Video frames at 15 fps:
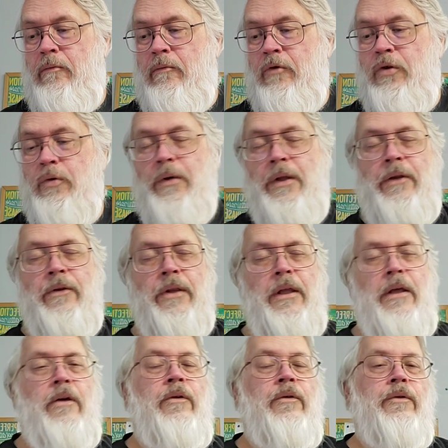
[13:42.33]
doing
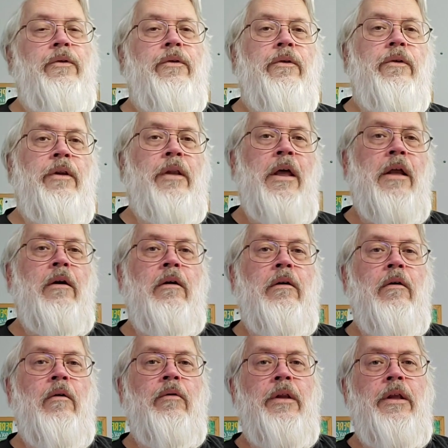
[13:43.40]
things that
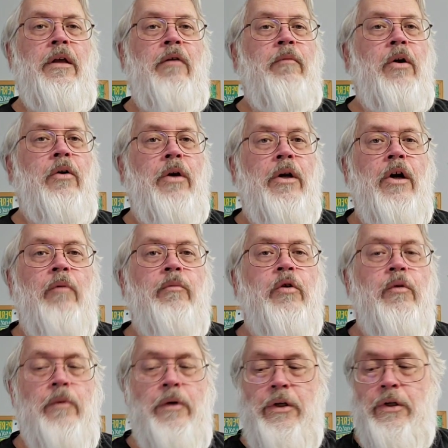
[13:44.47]
only a married couple
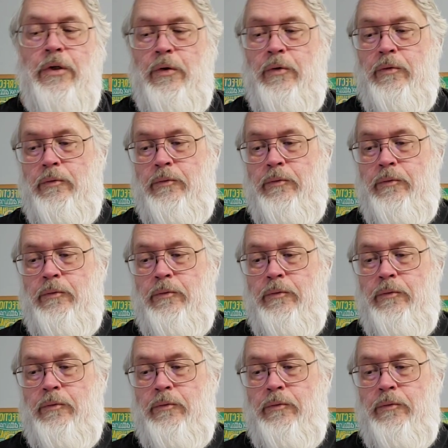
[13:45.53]
would do.